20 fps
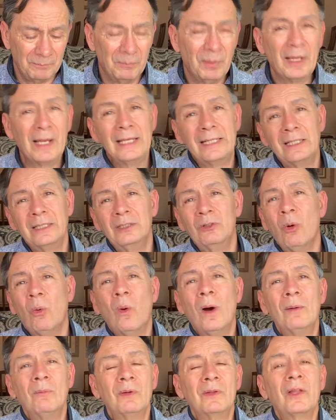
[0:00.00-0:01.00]
But I can go
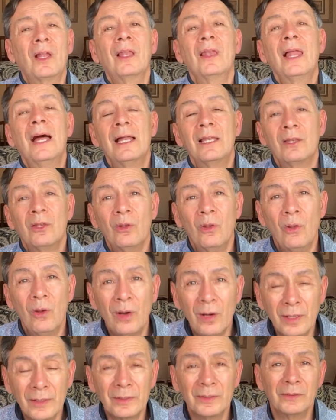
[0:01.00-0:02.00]
on with a lot
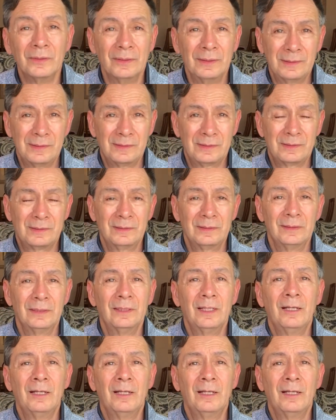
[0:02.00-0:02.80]
longer list